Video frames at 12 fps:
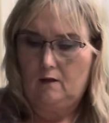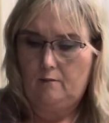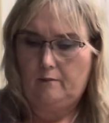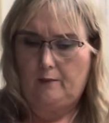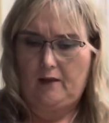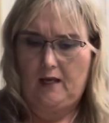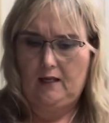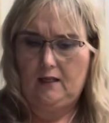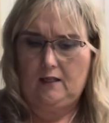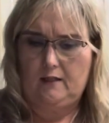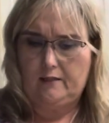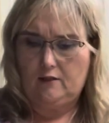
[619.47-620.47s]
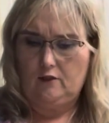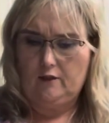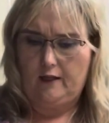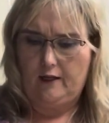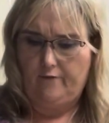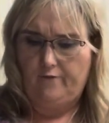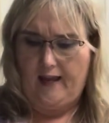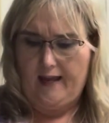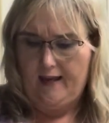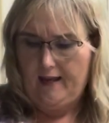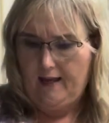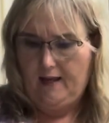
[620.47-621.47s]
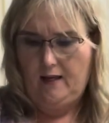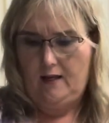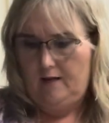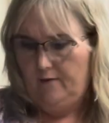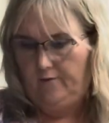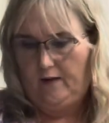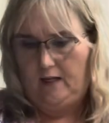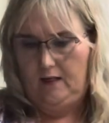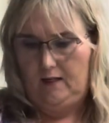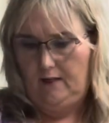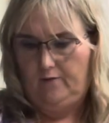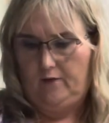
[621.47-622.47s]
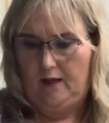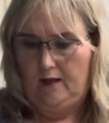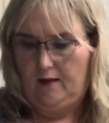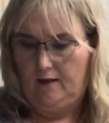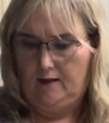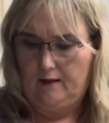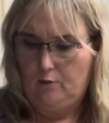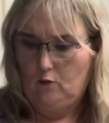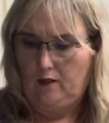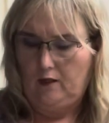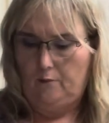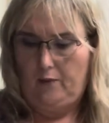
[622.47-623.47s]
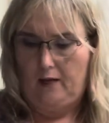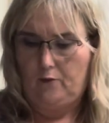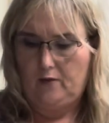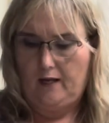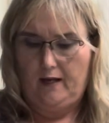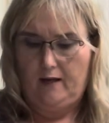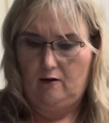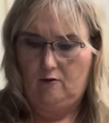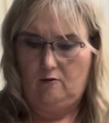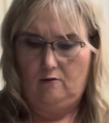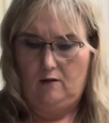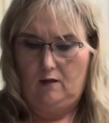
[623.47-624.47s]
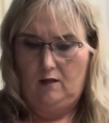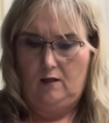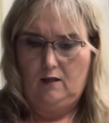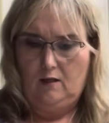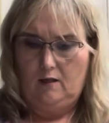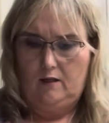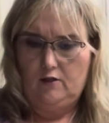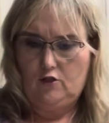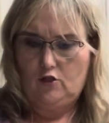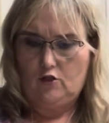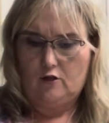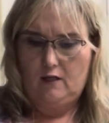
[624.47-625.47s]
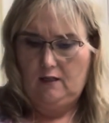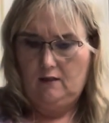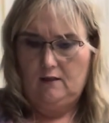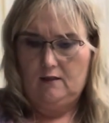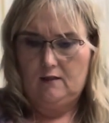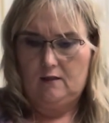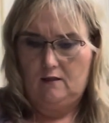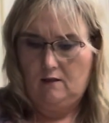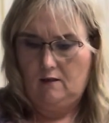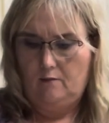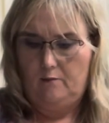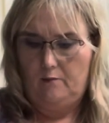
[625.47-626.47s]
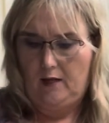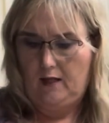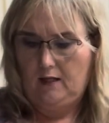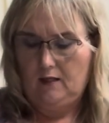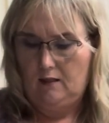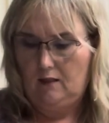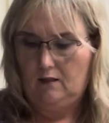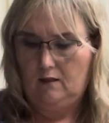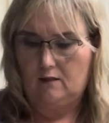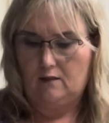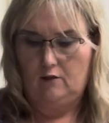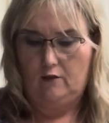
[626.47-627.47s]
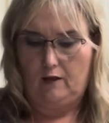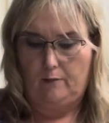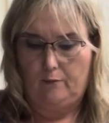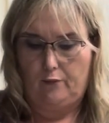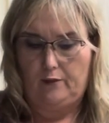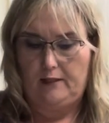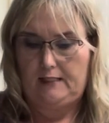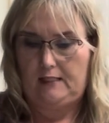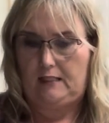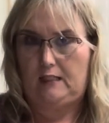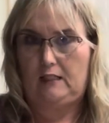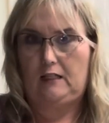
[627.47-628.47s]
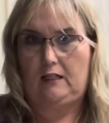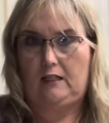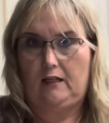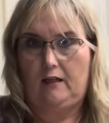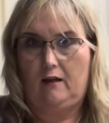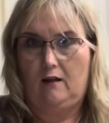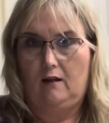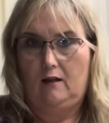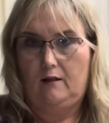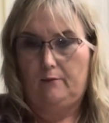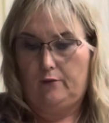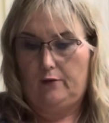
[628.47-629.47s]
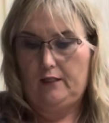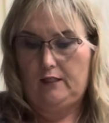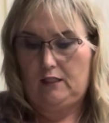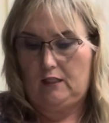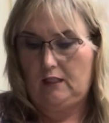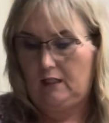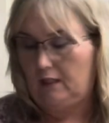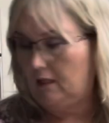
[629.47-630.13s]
My bacon is looking fine, fine, fine. I'm going to get a paper towel and strain this bacon. It is looking pretty, pretty.